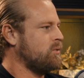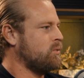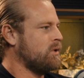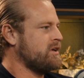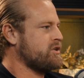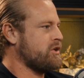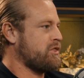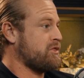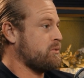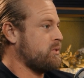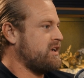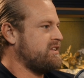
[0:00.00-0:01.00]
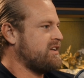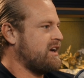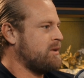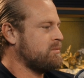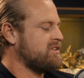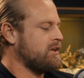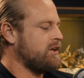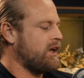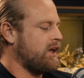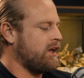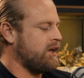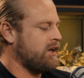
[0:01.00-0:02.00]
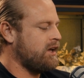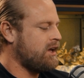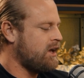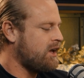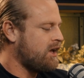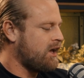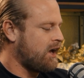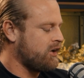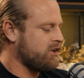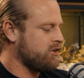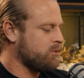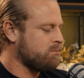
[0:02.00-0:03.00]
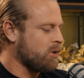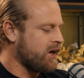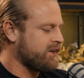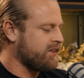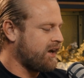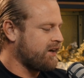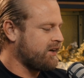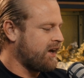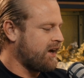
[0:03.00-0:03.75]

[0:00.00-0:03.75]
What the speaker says: 1 to 3 times a day. How do you break that